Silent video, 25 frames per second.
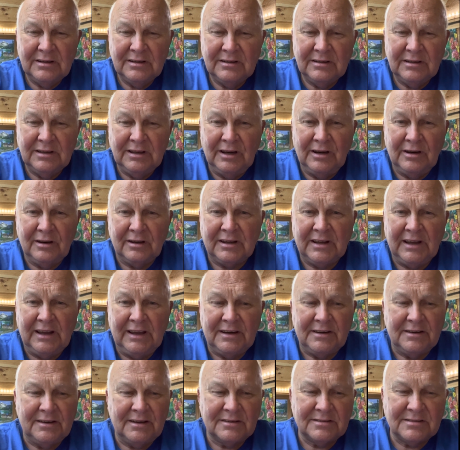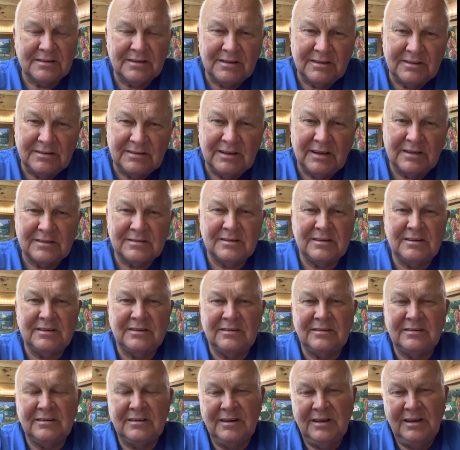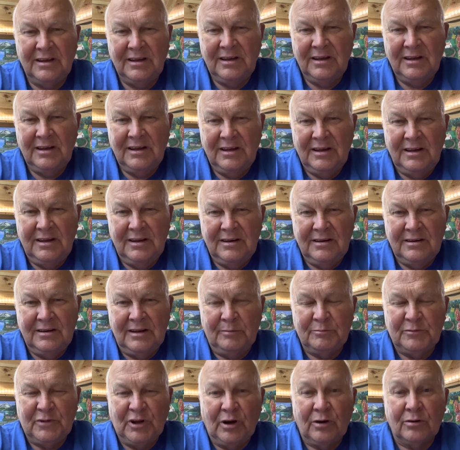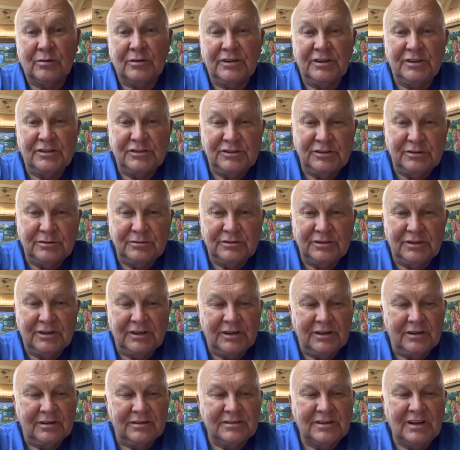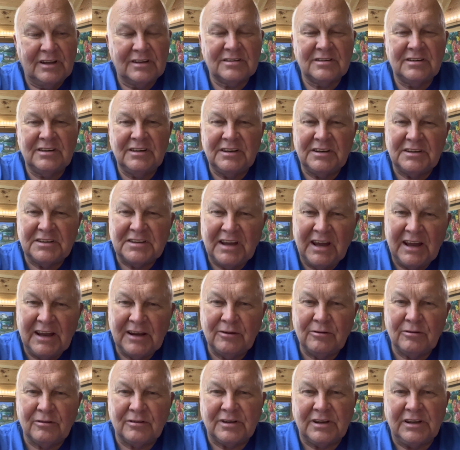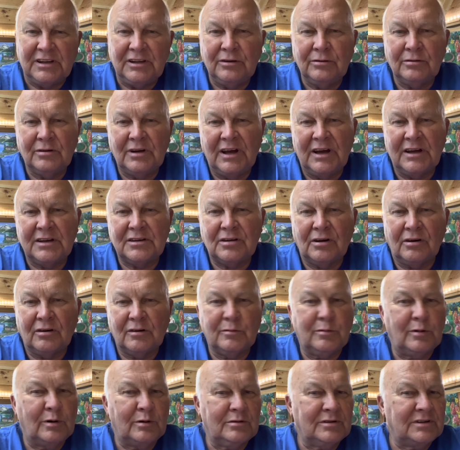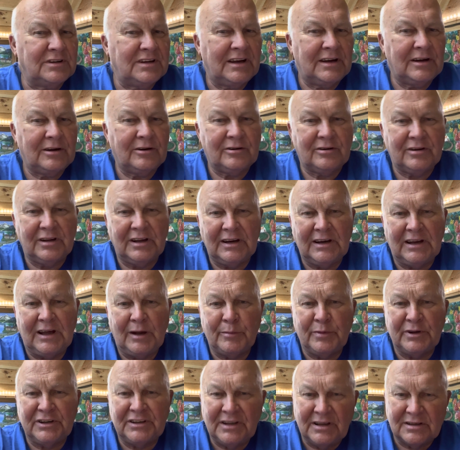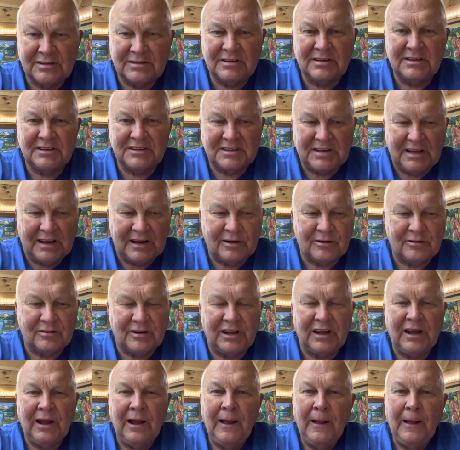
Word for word: you know, Ken, doesn't doesn't I'm talking to Junior here. Doesn't integrity, you and I talk about integrity a lot, but doesn't integrity